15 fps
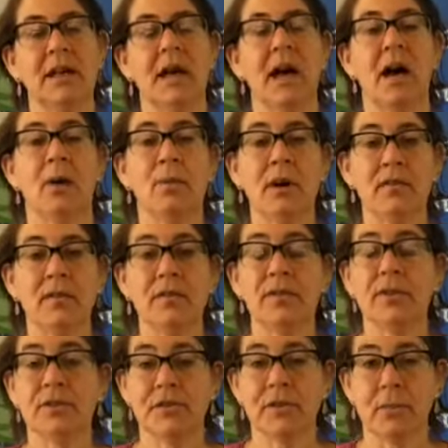However,
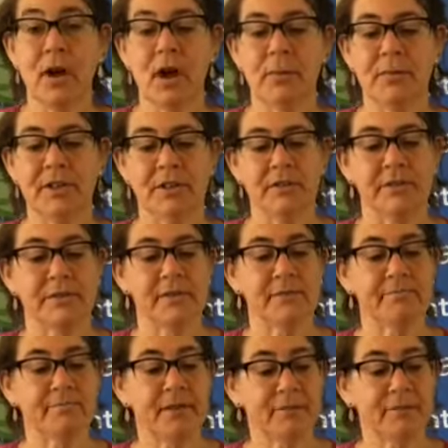there's some options.